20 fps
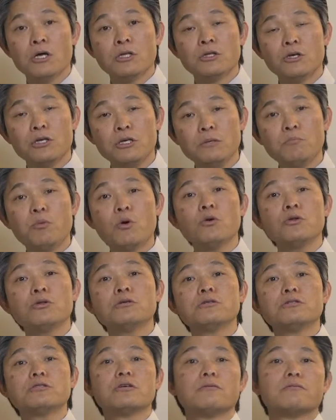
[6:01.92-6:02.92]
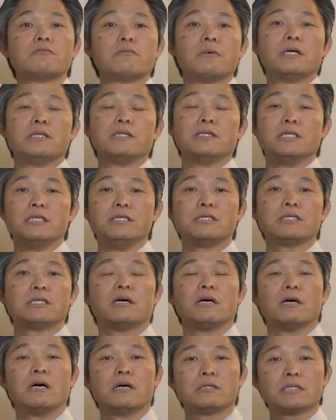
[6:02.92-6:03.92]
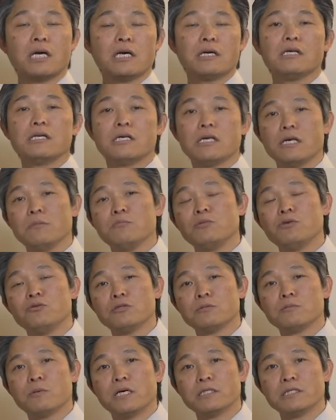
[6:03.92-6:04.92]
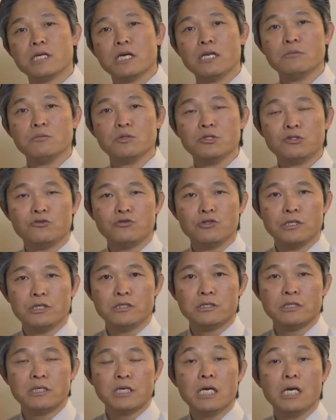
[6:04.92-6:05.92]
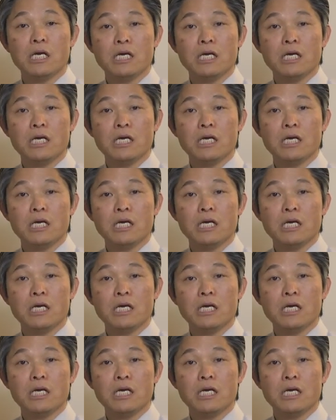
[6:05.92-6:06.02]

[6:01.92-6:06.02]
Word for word: The importance of these cyclic AMP response element genes